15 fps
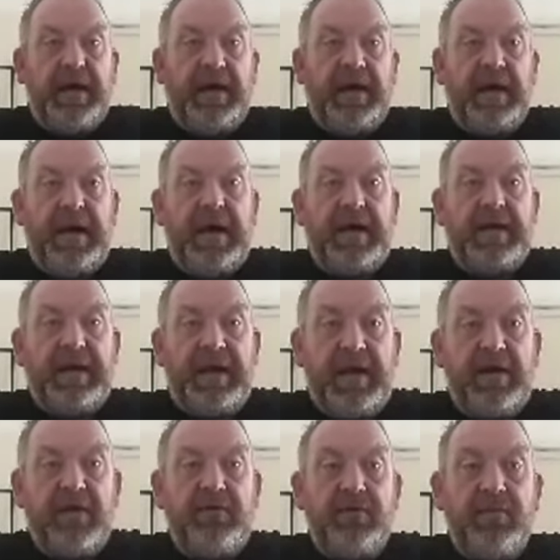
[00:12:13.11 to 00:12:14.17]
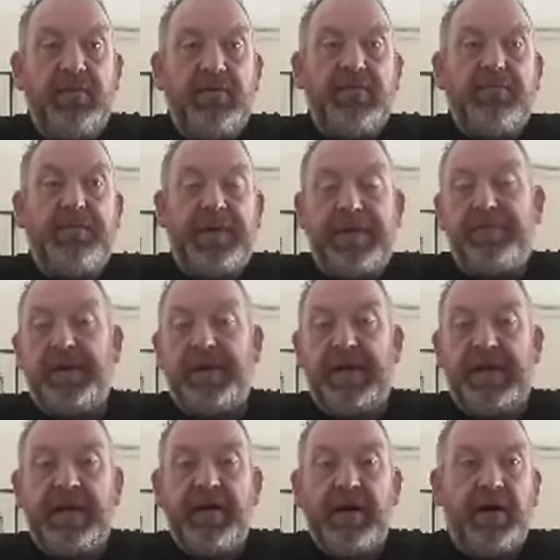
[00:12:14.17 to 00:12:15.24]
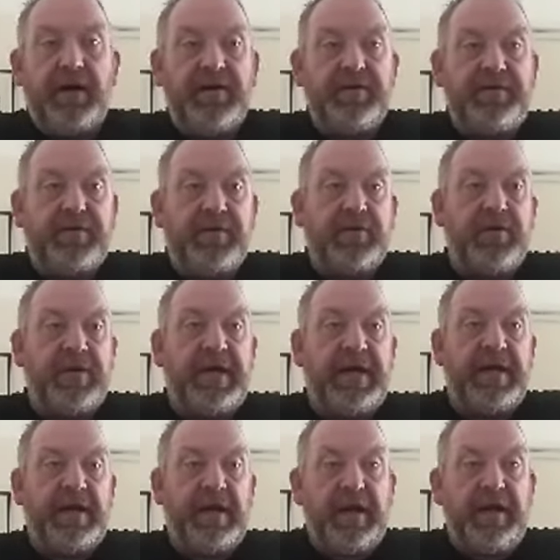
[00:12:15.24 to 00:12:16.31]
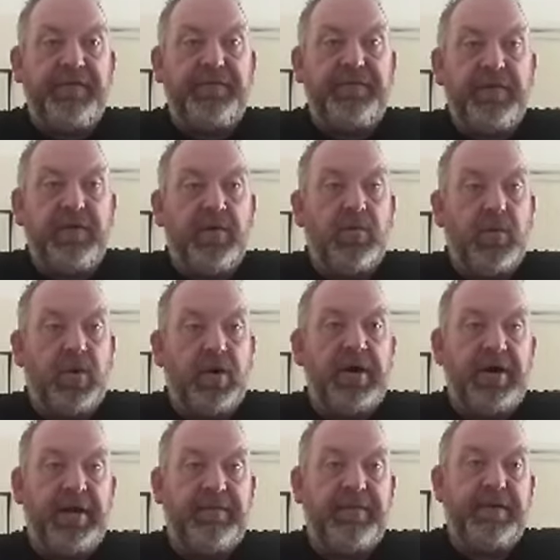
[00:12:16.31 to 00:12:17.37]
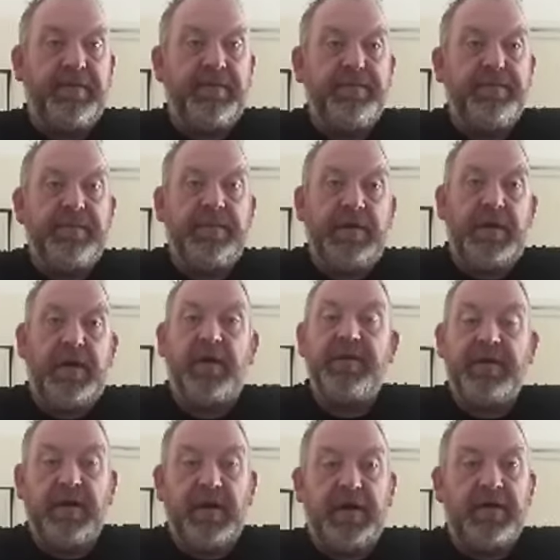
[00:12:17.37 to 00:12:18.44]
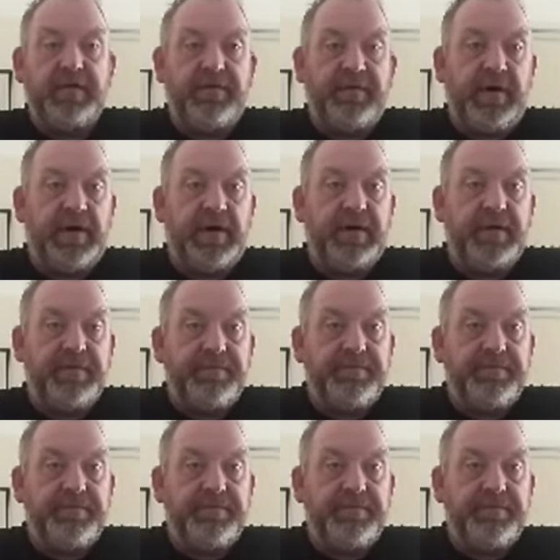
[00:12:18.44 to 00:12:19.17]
and allow people in Ireland to create a life worth living on the island of Ireland.